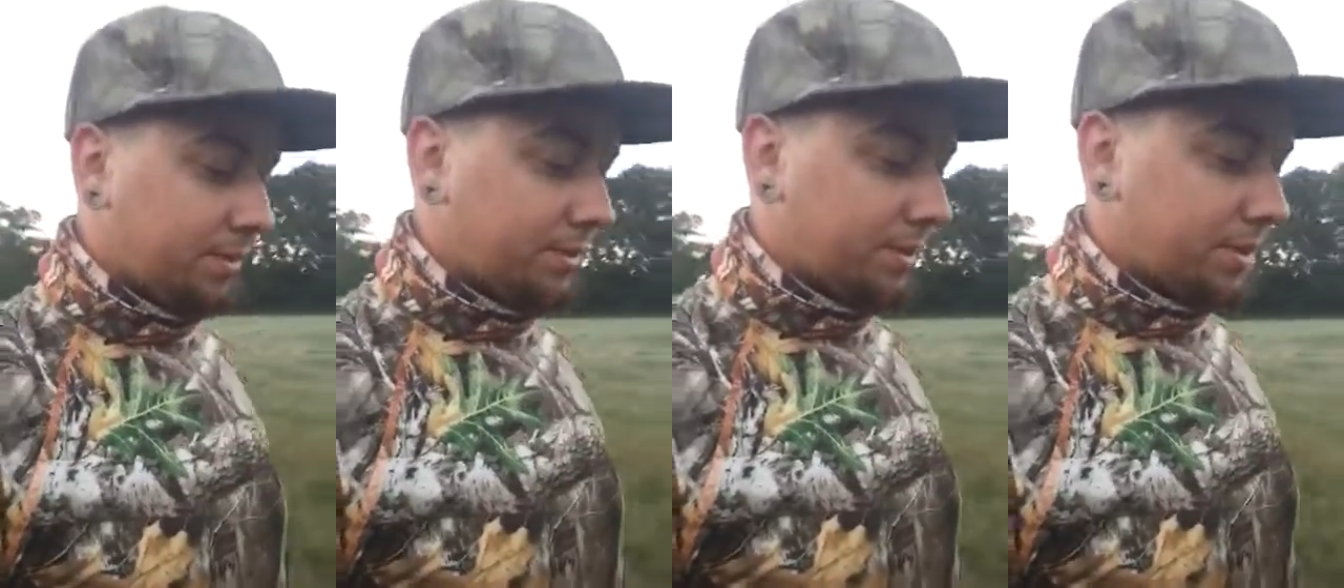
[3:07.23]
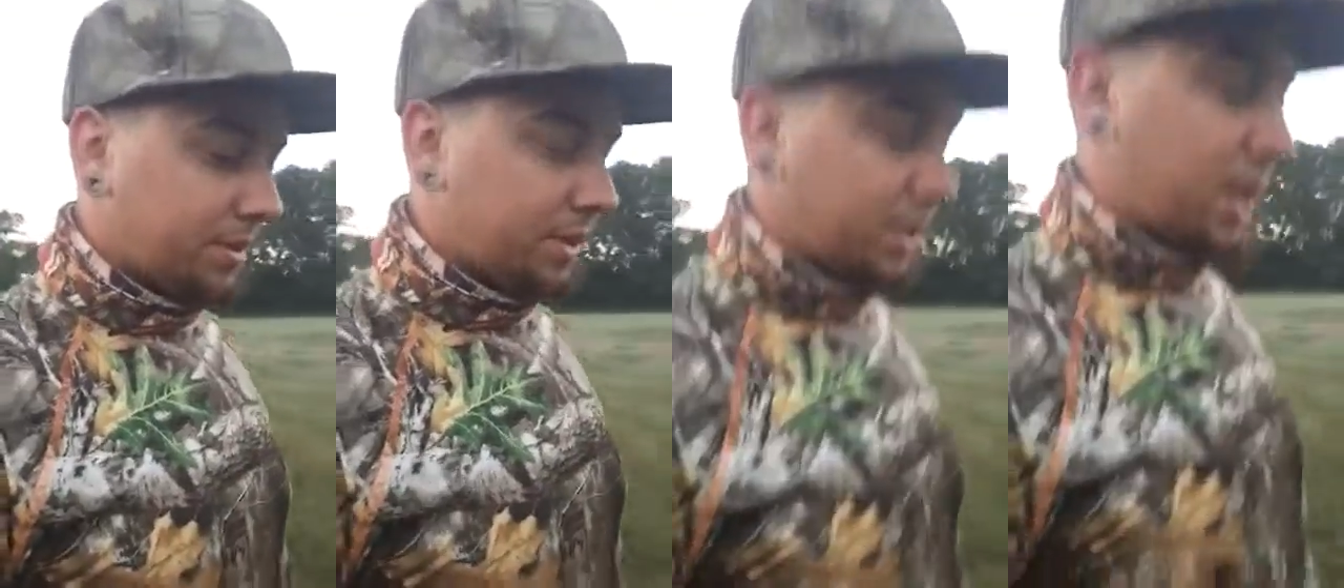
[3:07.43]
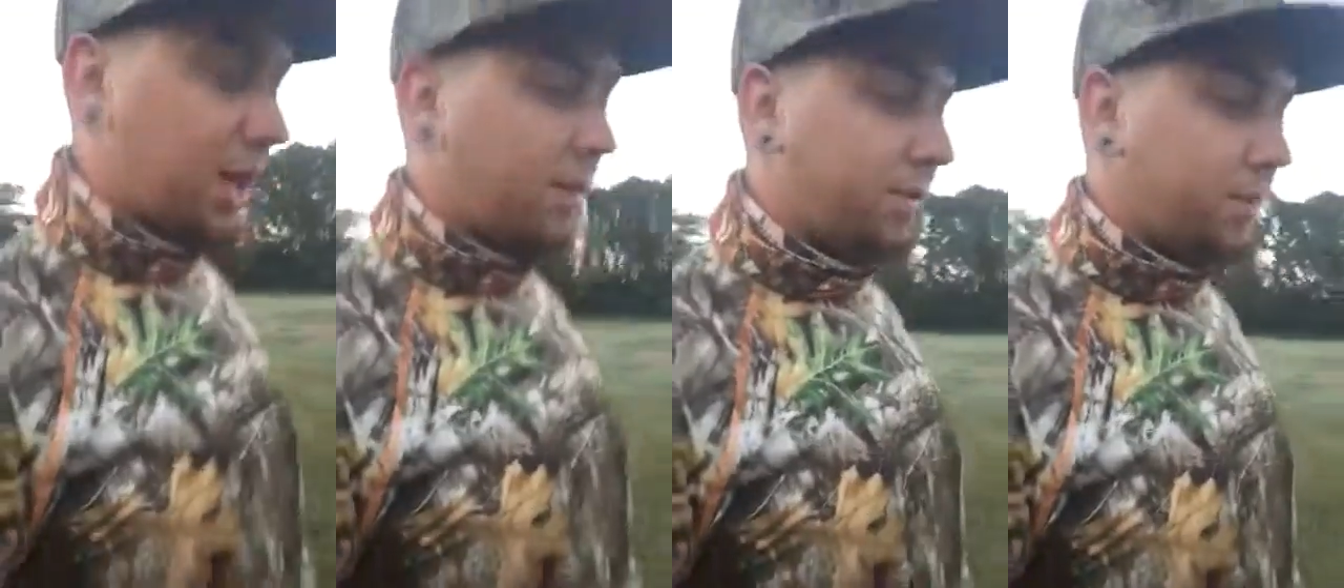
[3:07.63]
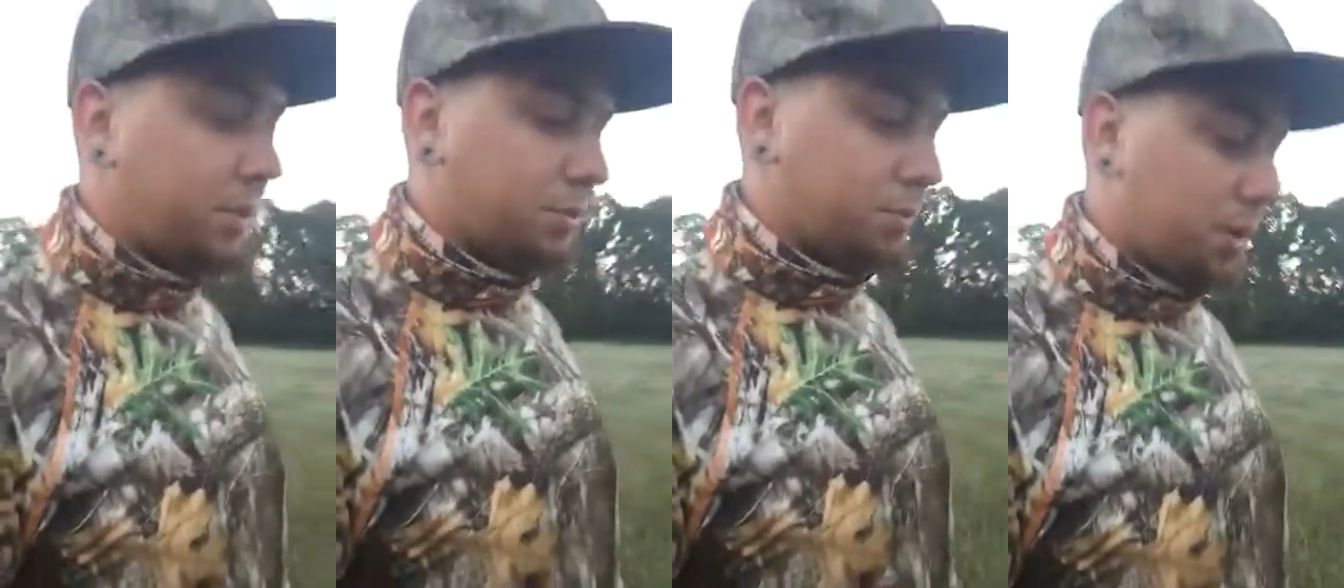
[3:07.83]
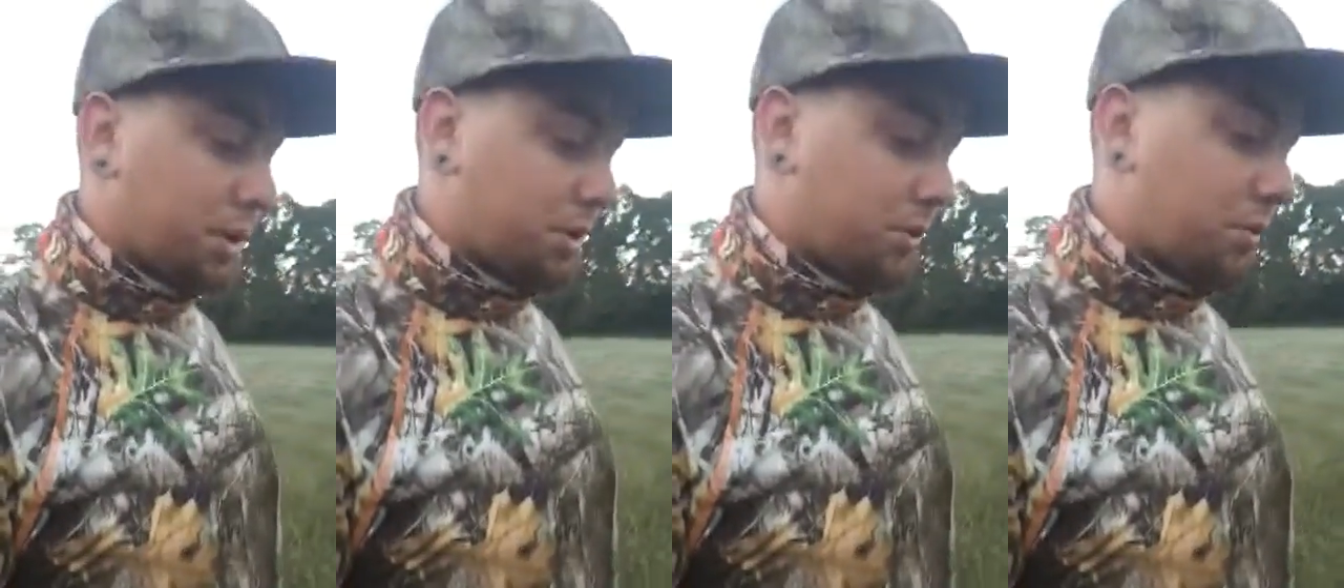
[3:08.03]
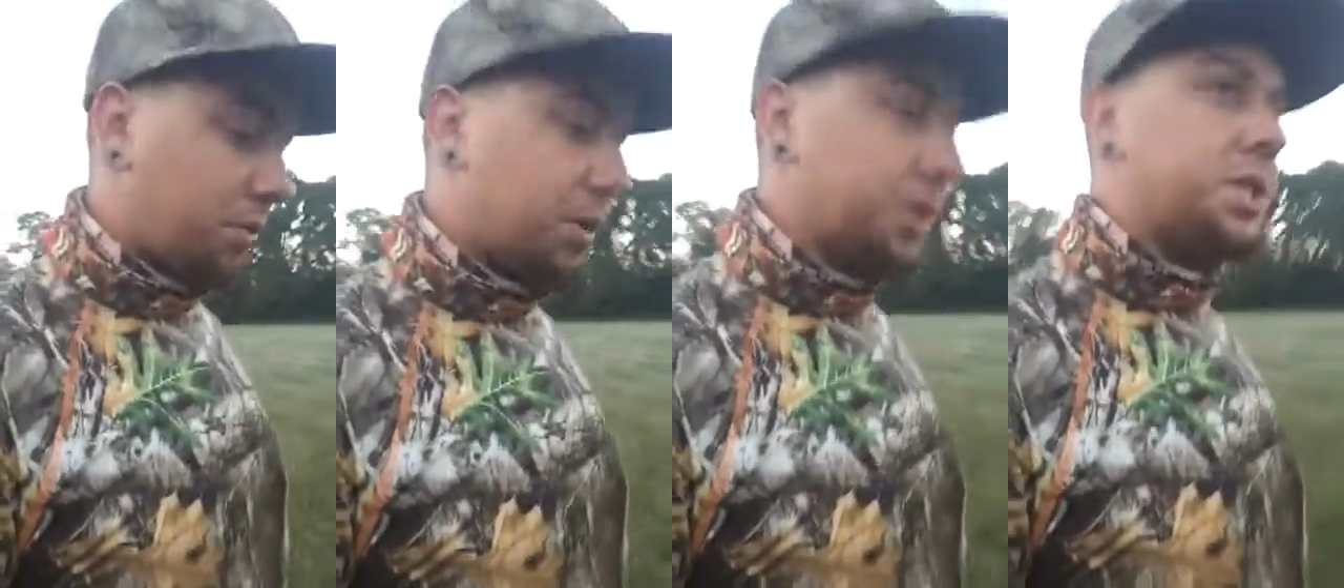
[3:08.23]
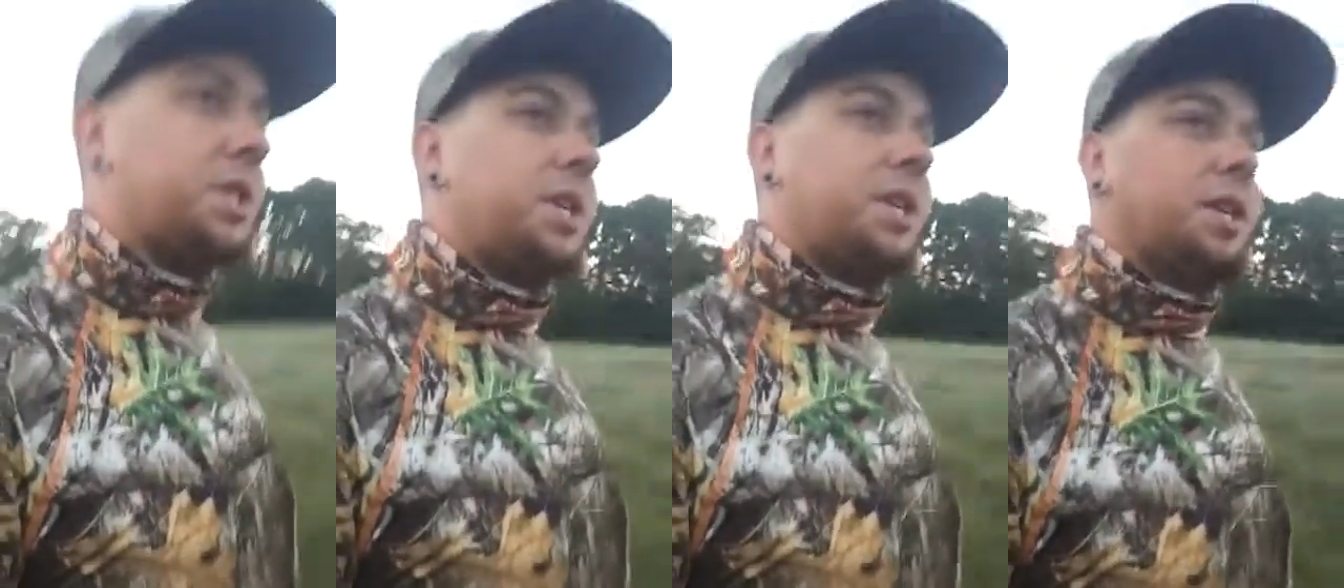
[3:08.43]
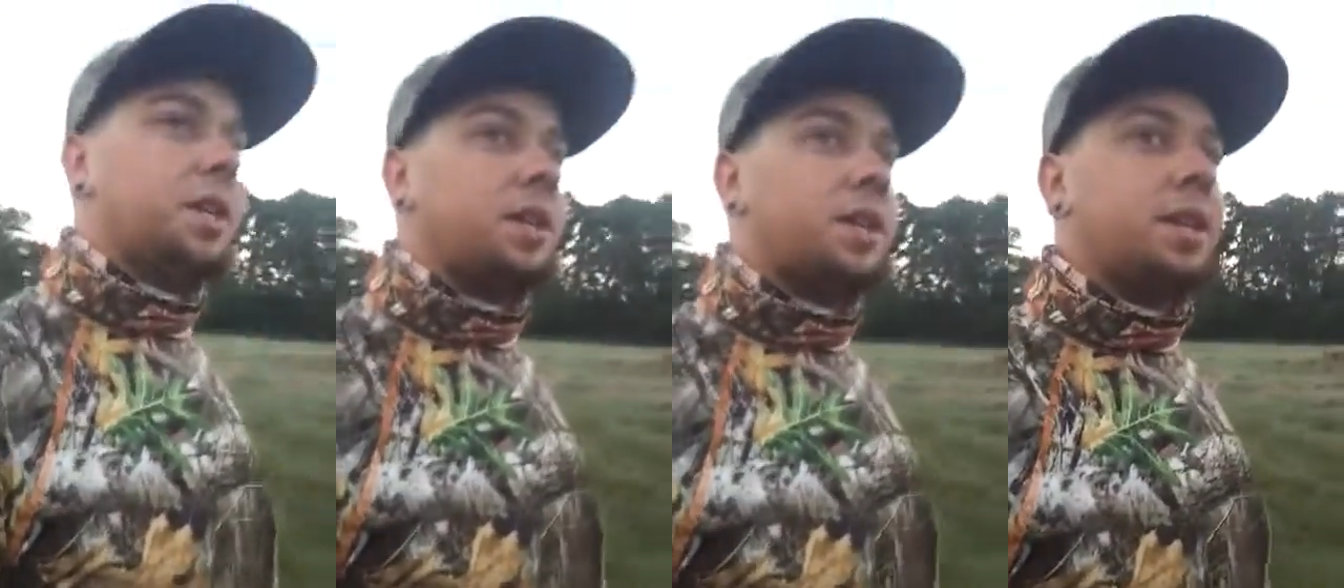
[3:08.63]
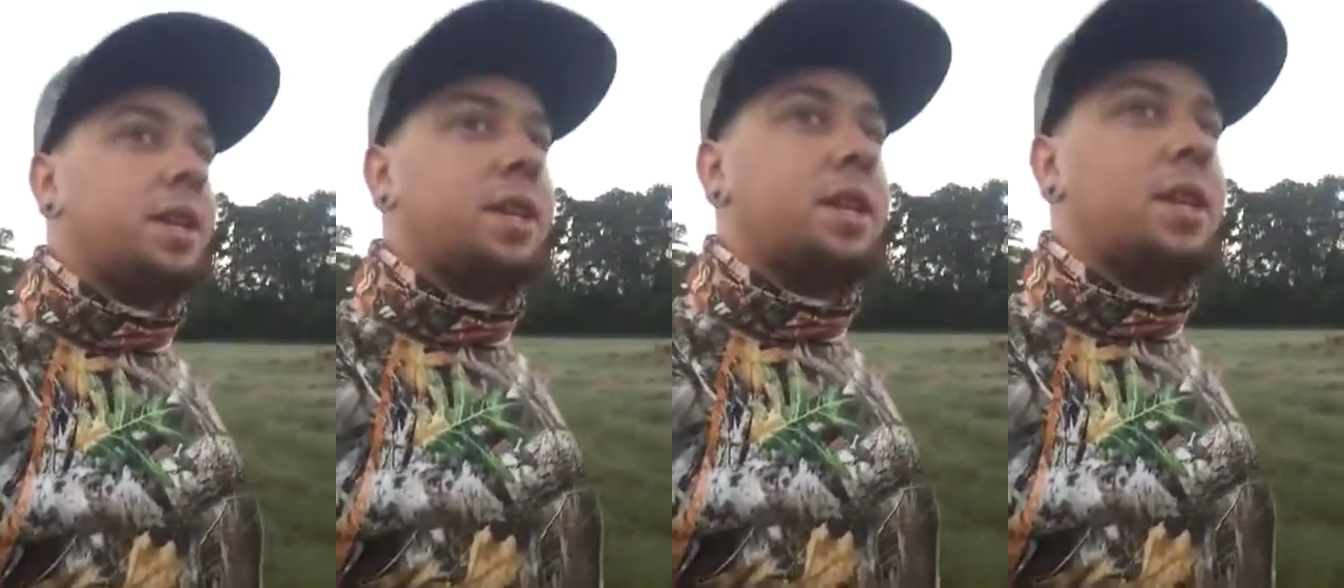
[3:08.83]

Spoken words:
It was a Savage Model 110.